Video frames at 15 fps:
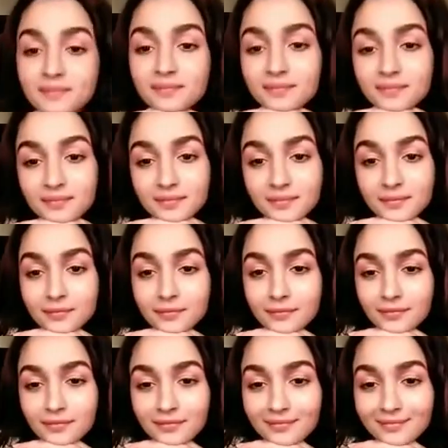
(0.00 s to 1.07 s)

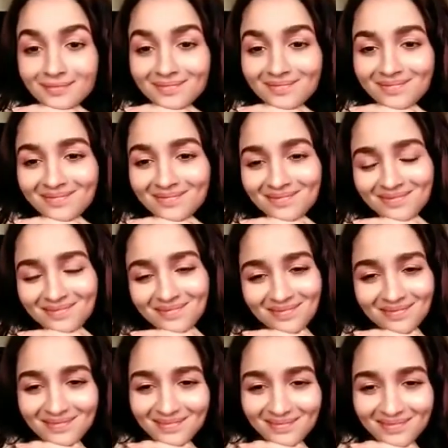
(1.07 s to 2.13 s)

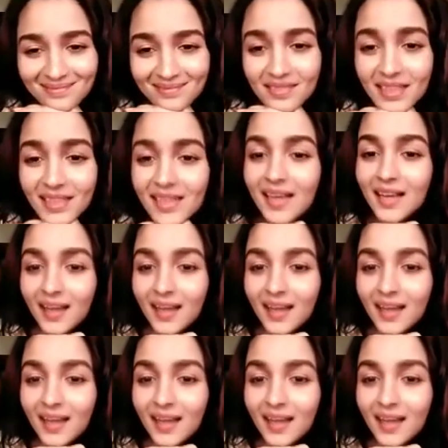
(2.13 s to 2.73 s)
(silence)